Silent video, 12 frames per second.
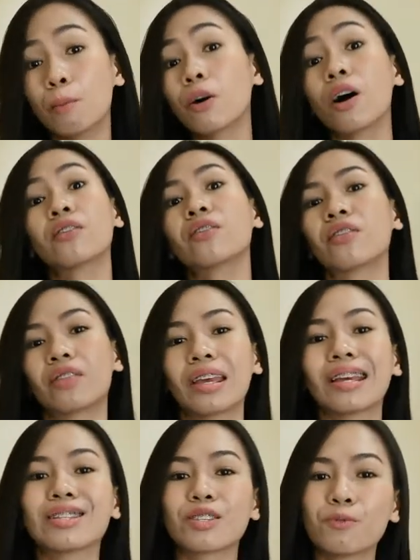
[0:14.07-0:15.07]
among other
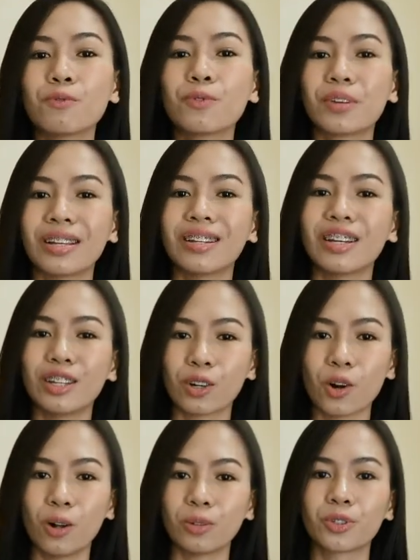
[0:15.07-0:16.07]
things rooted in
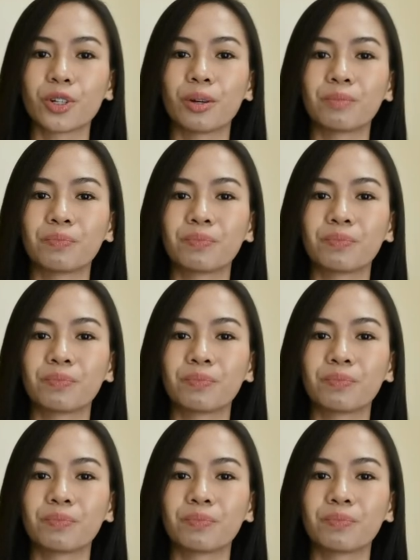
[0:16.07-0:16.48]
culture.